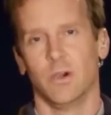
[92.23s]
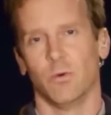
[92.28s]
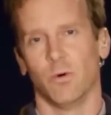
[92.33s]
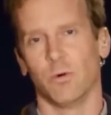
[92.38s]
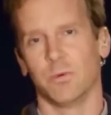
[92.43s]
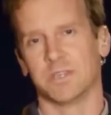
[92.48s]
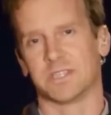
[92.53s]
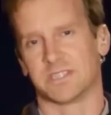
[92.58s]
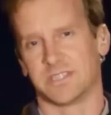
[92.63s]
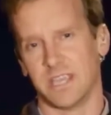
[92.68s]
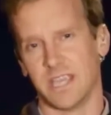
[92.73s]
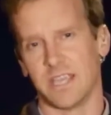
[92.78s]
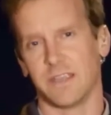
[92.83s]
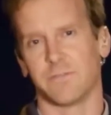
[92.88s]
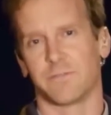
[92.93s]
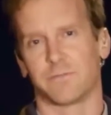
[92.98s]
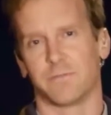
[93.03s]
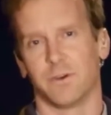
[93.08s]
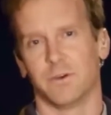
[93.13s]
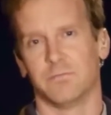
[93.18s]
what we're
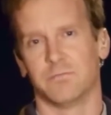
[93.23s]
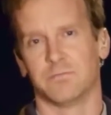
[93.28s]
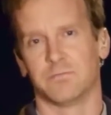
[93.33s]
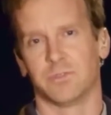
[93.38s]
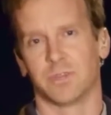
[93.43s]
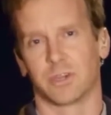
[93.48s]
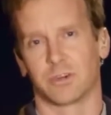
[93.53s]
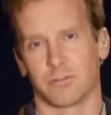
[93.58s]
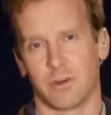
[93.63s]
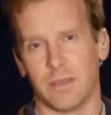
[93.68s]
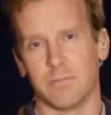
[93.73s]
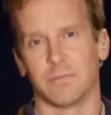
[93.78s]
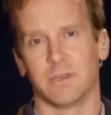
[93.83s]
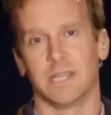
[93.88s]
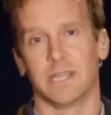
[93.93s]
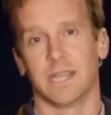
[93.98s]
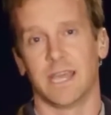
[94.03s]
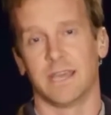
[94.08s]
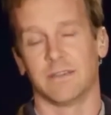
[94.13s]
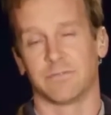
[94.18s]
seeing from the
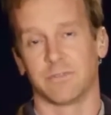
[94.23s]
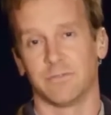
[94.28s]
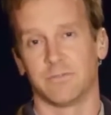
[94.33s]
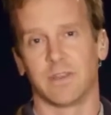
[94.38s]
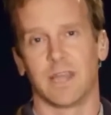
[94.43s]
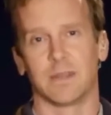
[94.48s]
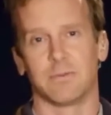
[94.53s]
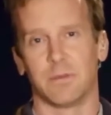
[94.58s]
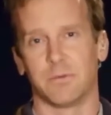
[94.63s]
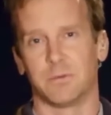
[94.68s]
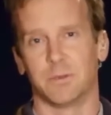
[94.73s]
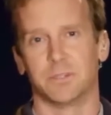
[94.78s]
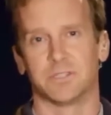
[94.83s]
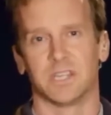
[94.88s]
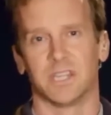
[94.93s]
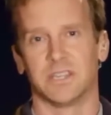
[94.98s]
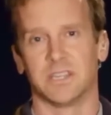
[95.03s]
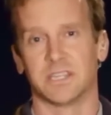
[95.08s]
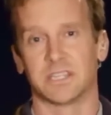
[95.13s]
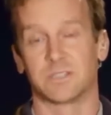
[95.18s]
Kremlin and from Vladimir
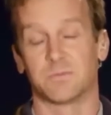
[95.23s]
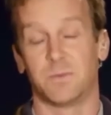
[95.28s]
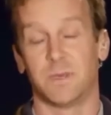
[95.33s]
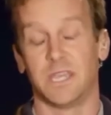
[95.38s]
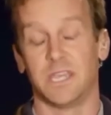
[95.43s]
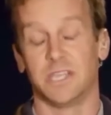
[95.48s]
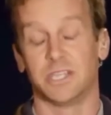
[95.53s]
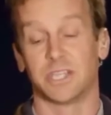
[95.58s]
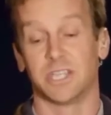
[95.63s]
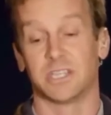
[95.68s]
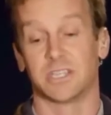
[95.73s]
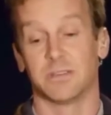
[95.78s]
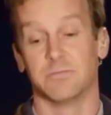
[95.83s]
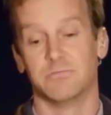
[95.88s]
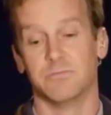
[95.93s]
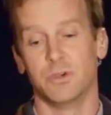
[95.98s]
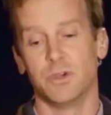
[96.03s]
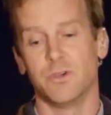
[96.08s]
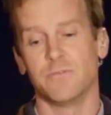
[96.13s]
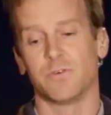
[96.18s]
Putin in this speech is a
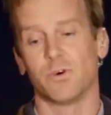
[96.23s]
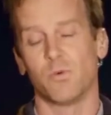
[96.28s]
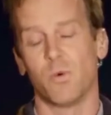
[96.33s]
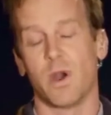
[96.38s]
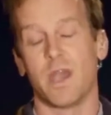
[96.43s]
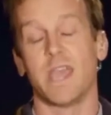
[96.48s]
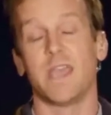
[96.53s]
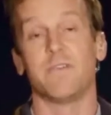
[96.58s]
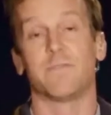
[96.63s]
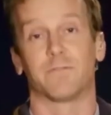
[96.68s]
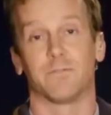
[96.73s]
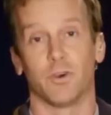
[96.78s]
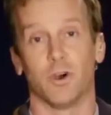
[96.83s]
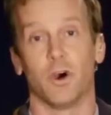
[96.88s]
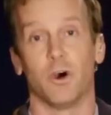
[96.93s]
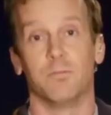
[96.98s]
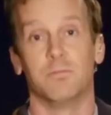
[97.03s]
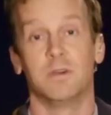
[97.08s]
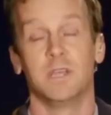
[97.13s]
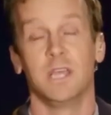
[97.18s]
move away
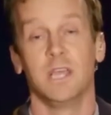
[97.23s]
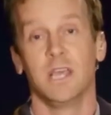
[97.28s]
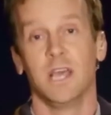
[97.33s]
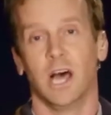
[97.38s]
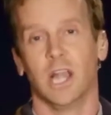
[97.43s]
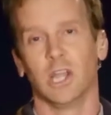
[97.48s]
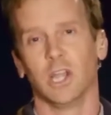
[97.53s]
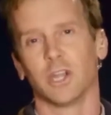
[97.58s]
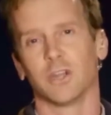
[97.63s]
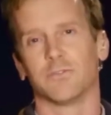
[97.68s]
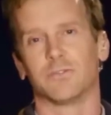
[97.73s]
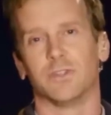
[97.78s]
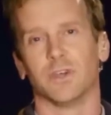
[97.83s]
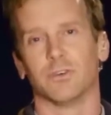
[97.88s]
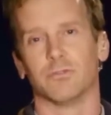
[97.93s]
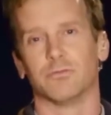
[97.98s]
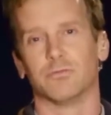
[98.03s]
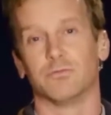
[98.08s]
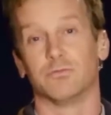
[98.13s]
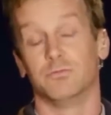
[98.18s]
from a lot of
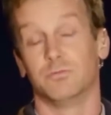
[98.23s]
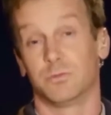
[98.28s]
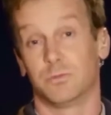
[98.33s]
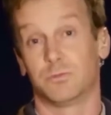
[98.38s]
the